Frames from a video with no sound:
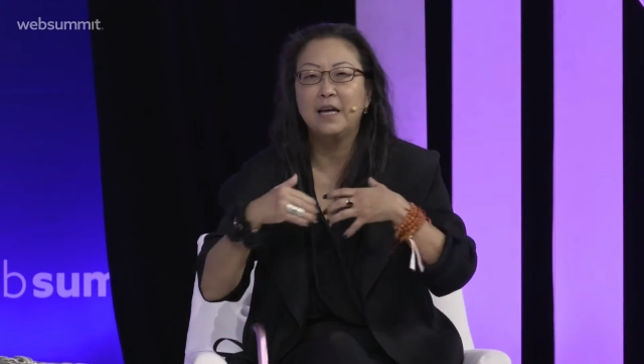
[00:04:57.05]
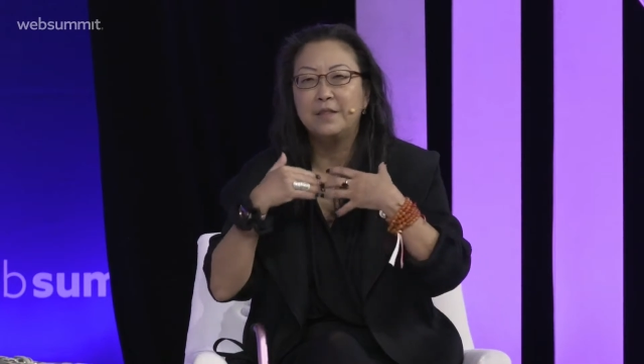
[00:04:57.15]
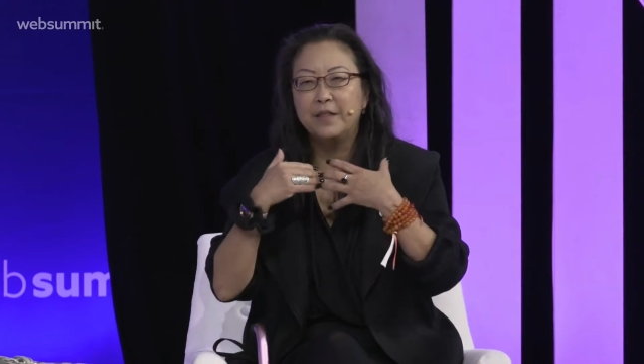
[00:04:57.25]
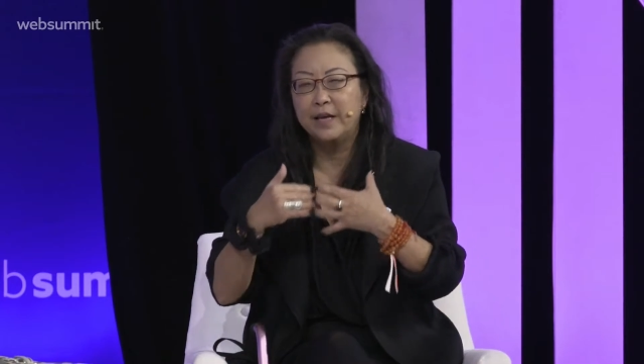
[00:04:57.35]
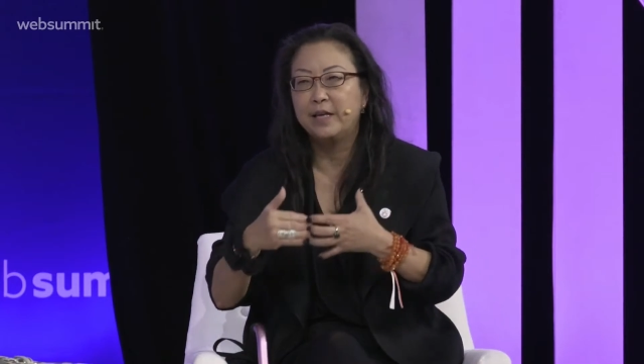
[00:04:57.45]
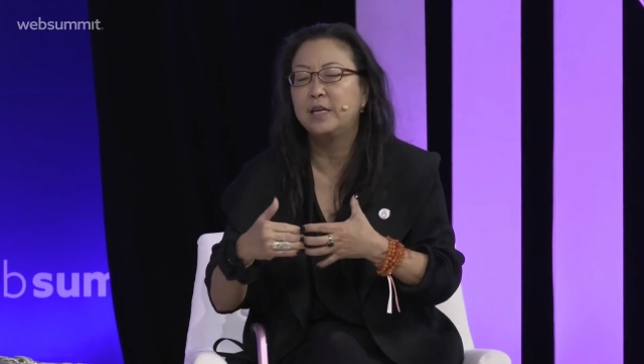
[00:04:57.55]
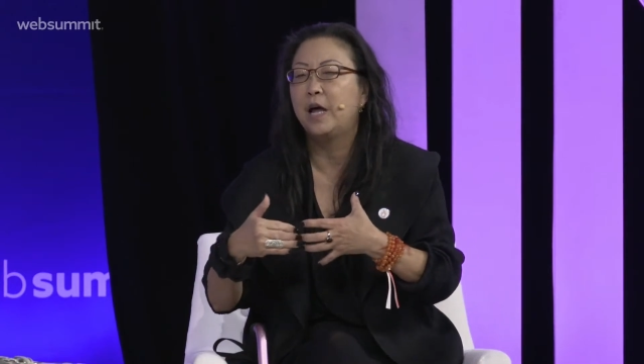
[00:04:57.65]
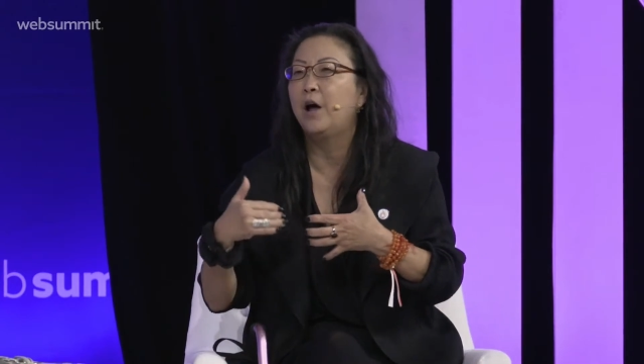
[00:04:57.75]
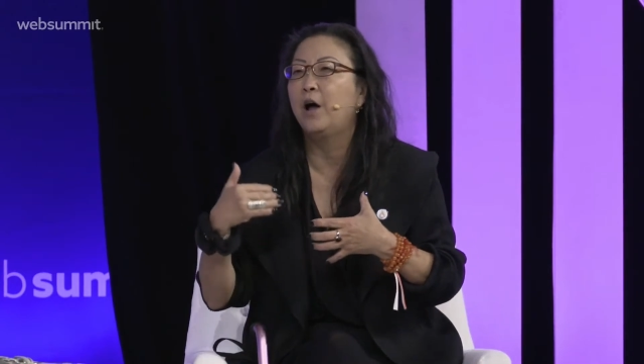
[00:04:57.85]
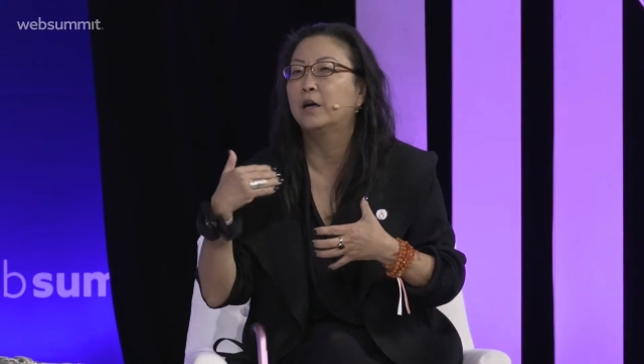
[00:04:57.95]
and then
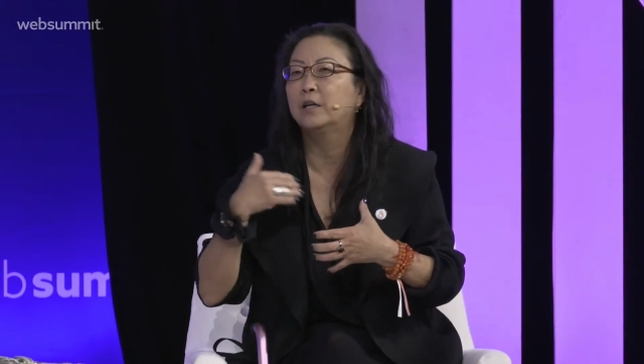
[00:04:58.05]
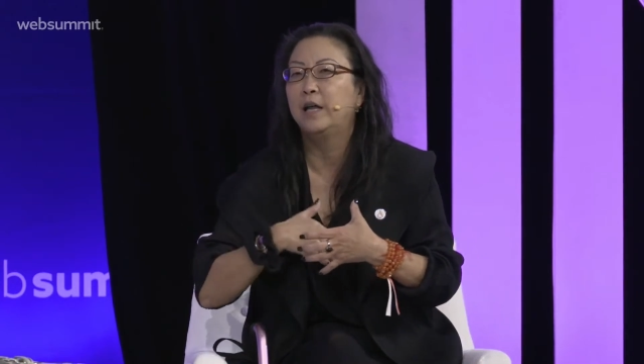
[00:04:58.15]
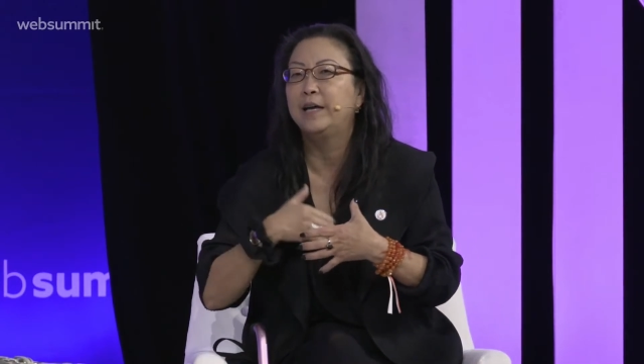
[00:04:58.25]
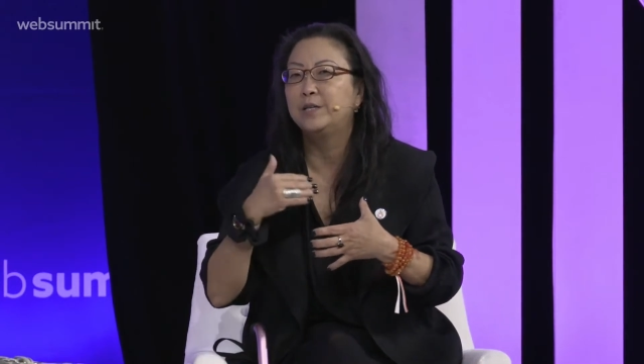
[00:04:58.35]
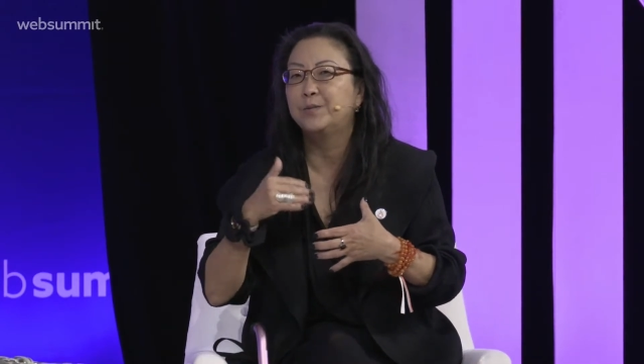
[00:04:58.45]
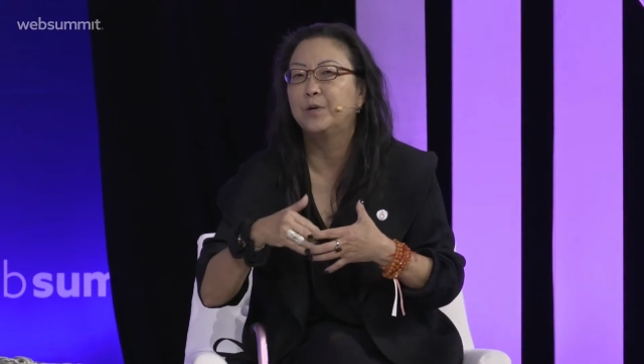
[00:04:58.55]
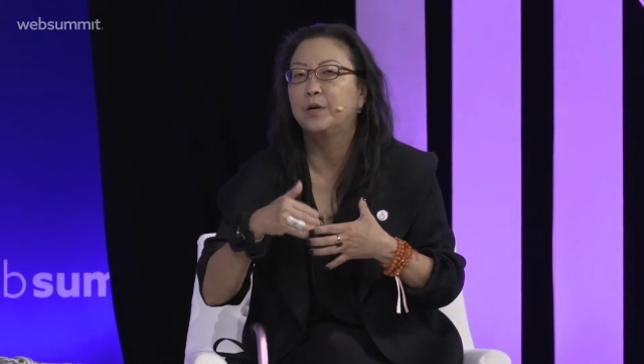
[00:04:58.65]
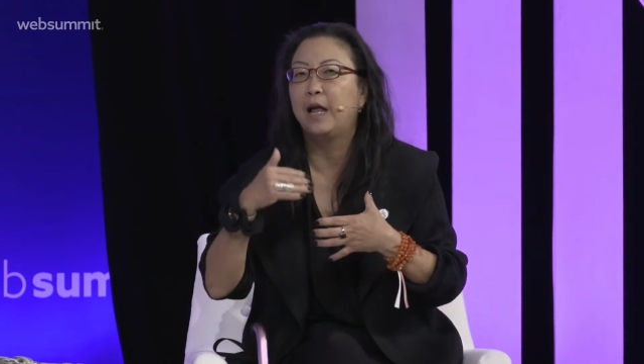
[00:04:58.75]
our client will